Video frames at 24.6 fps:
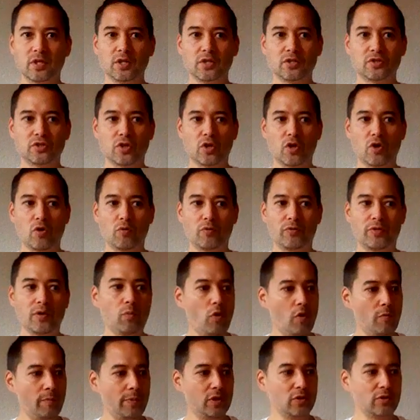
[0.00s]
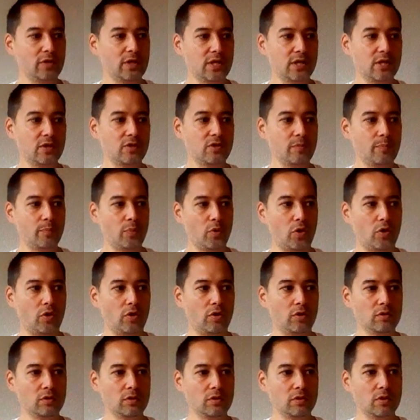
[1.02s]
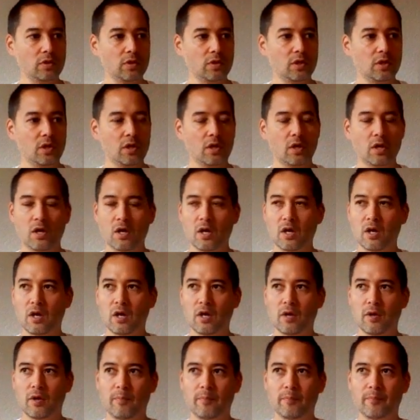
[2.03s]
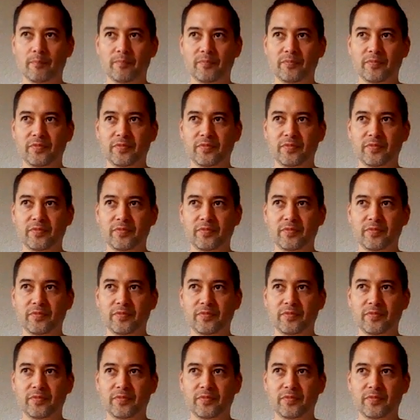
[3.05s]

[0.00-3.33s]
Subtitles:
So they won't be looking at the ball. They'll